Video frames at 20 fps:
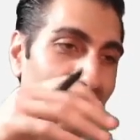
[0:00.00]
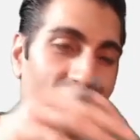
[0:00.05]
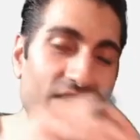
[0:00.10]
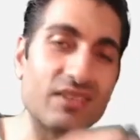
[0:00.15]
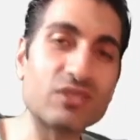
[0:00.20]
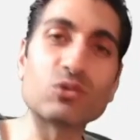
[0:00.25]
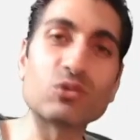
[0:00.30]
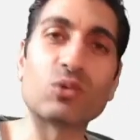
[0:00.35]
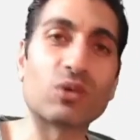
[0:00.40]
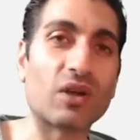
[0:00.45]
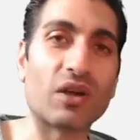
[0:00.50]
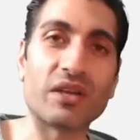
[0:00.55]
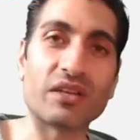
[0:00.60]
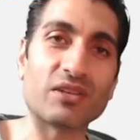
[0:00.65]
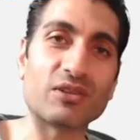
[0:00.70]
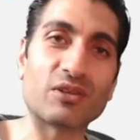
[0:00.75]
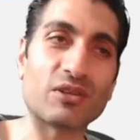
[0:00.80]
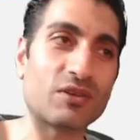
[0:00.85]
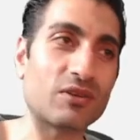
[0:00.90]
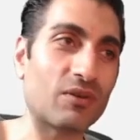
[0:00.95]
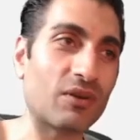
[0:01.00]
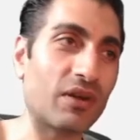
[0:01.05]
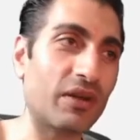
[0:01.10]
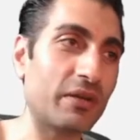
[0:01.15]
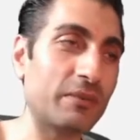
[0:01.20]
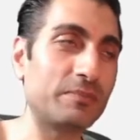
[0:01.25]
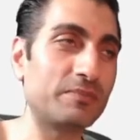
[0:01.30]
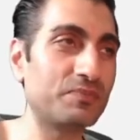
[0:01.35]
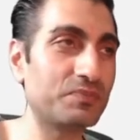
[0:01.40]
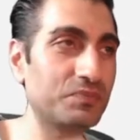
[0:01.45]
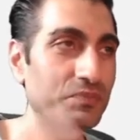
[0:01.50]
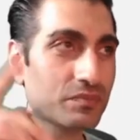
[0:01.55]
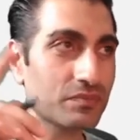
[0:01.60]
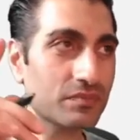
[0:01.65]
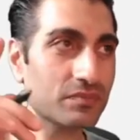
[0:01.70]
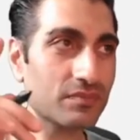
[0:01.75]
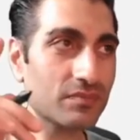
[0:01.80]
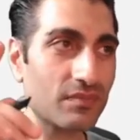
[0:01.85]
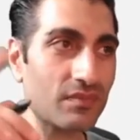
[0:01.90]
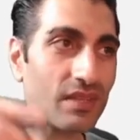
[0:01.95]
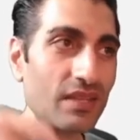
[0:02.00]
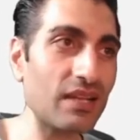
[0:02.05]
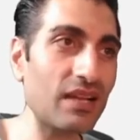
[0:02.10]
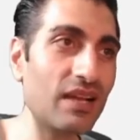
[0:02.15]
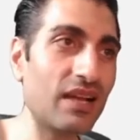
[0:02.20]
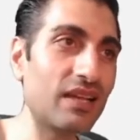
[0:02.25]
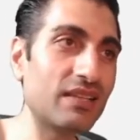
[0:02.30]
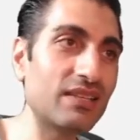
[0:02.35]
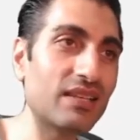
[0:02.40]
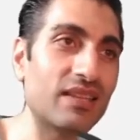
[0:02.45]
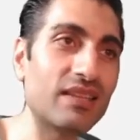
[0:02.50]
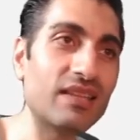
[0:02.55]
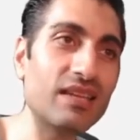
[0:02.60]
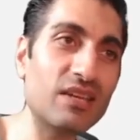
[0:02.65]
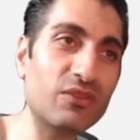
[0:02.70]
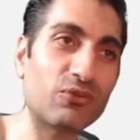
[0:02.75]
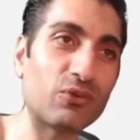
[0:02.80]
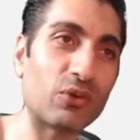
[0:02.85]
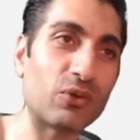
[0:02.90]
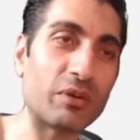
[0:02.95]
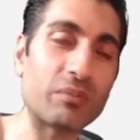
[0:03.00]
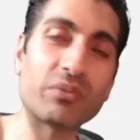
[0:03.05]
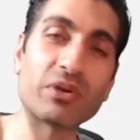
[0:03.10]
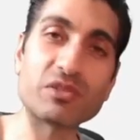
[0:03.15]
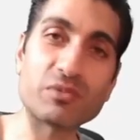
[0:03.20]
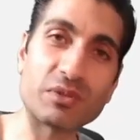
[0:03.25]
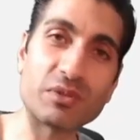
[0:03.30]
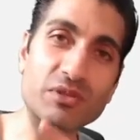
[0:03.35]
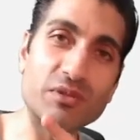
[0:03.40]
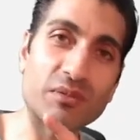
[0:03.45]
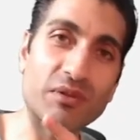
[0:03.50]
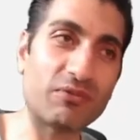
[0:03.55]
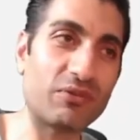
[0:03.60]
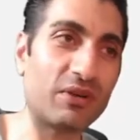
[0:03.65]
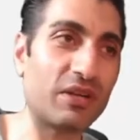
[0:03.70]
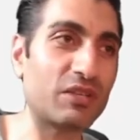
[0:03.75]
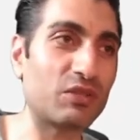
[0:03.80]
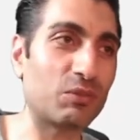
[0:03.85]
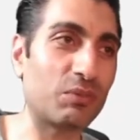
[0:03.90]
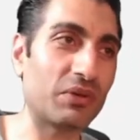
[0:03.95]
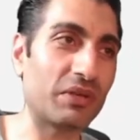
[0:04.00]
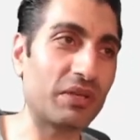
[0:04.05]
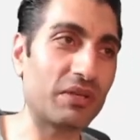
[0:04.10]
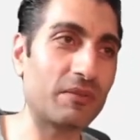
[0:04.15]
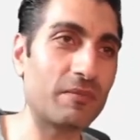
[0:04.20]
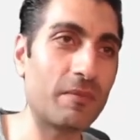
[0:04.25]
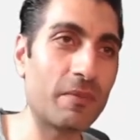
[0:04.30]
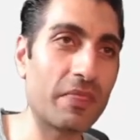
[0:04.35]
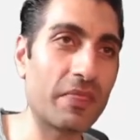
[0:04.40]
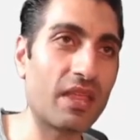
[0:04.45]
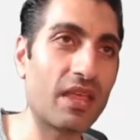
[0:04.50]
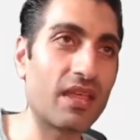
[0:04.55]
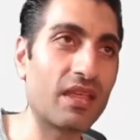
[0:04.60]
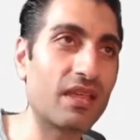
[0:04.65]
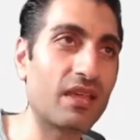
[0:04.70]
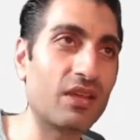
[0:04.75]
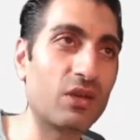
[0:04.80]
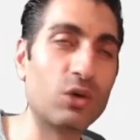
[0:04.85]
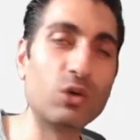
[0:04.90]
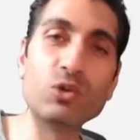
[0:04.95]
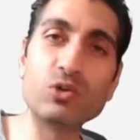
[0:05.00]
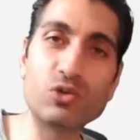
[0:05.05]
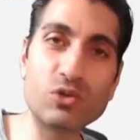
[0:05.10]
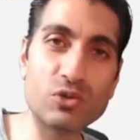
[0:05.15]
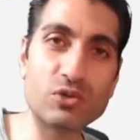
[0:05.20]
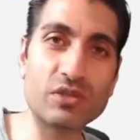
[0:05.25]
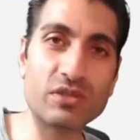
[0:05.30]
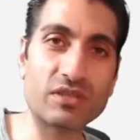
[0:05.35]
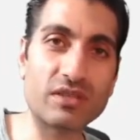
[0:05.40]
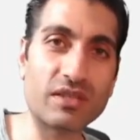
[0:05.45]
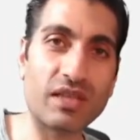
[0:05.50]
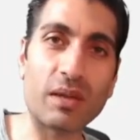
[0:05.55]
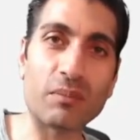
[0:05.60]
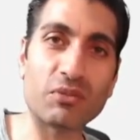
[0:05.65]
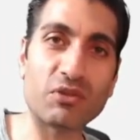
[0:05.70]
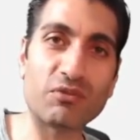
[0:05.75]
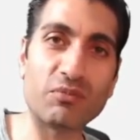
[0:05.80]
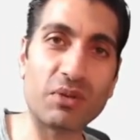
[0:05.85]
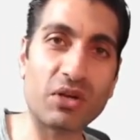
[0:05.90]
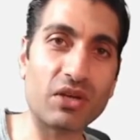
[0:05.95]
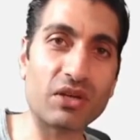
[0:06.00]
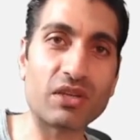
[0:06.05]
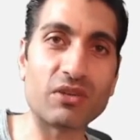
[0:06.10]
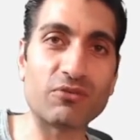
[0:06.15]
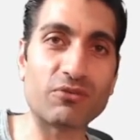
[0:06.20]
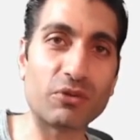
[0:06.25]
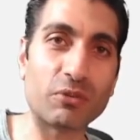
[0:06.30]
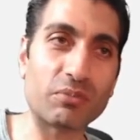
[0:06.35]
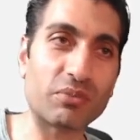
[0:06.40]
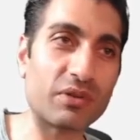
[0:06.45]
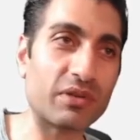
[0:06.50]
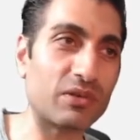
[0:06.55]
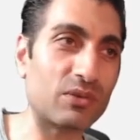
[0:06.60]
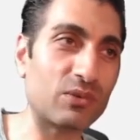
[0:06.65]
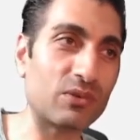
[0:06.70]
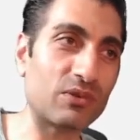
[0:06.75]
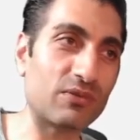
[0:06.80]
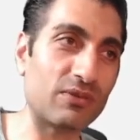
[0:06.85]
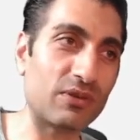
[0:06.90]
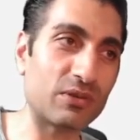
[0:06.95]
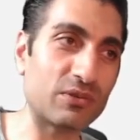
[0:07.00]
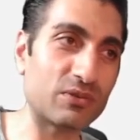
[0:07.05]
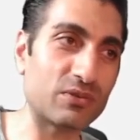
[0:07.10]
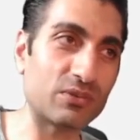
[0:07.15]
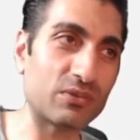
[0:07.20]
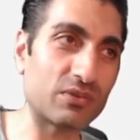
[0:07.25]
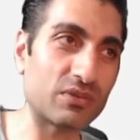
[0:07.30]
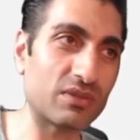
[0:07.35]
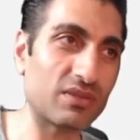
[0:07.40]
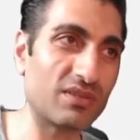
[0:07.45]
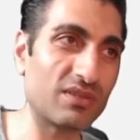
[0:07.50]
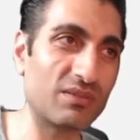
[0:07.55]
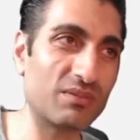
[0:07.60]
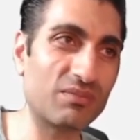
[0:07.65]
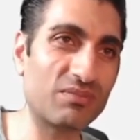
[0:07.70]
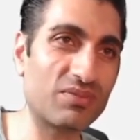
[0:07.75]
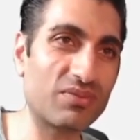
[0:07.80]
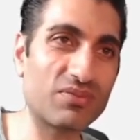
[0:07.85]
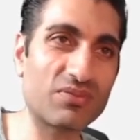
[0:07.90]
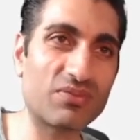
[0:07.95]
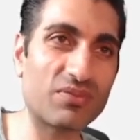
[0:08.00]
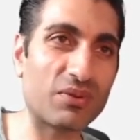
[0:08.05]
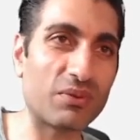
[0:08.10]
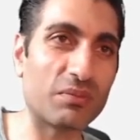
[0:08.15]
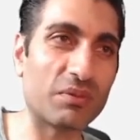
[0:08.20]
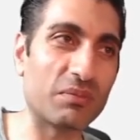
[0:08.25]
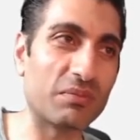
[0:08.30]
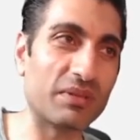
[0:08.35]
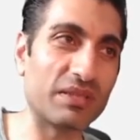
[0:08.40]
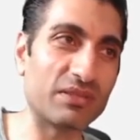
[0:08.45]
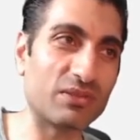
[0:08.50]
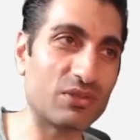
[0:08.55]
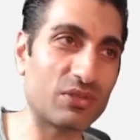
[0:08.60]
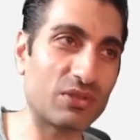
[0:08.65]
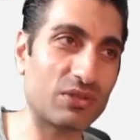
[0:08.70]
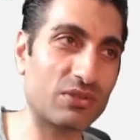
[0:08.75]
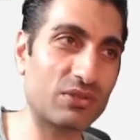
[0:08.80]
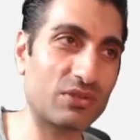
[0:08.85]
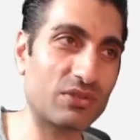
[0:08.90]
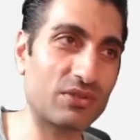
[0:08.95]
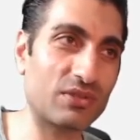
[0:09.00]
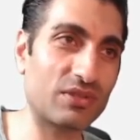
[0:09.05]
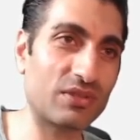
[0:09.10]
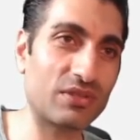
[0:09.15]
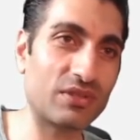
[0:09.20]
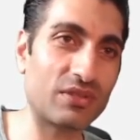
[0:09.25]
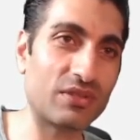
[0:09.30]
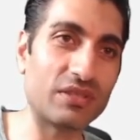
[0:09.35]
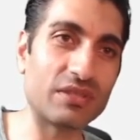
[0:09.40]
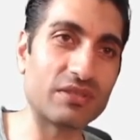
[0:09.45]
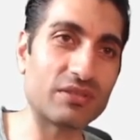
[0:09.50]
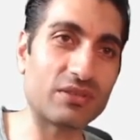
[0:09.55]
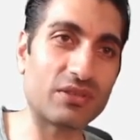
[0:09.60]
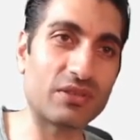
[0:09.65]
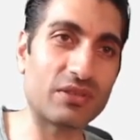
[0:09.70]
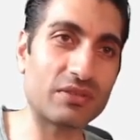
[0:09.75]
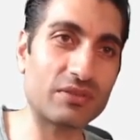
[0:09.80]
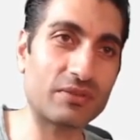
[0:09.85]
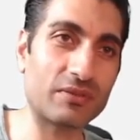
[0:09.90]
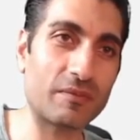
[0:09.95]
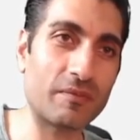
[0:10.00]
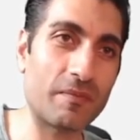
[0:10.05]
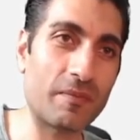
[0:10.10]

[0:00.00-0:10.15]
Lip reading: it's all going on, right? And therefore, it brings me to my final point. Who's using the depth of market footprint order flow tools? Probably just these guys.